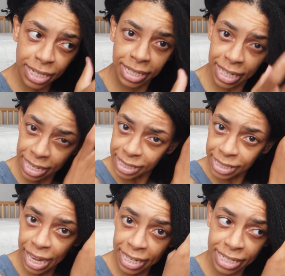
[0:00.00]
Says
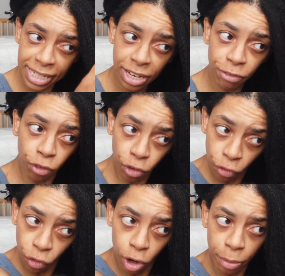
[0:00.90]
let sit for
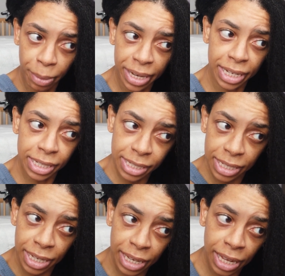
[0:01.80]
4 minutes,
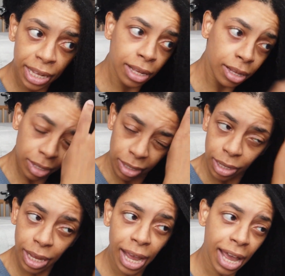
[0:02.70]

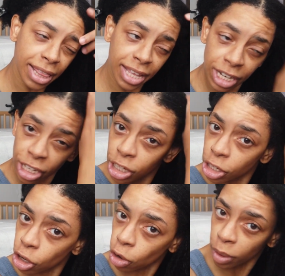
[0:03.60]
and then you
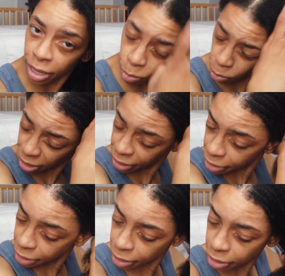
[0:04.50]
can go in
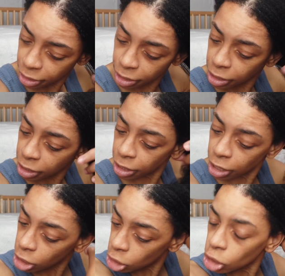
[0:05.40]
with
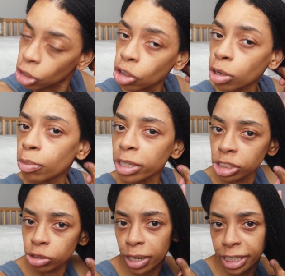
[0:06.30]
your
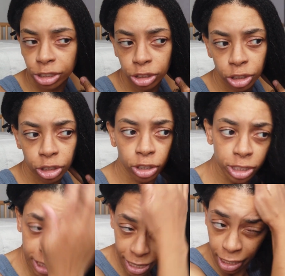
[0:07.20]
moisturizer, your
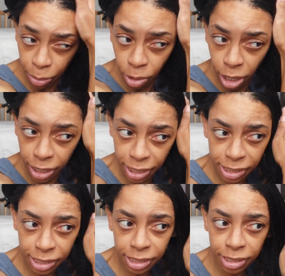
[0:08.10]
styling
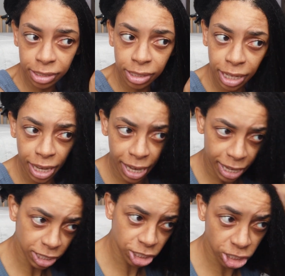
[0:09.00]
products
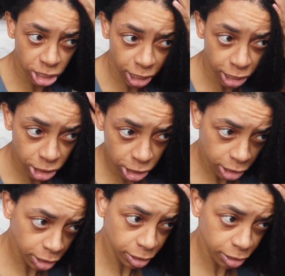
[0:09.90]
as such.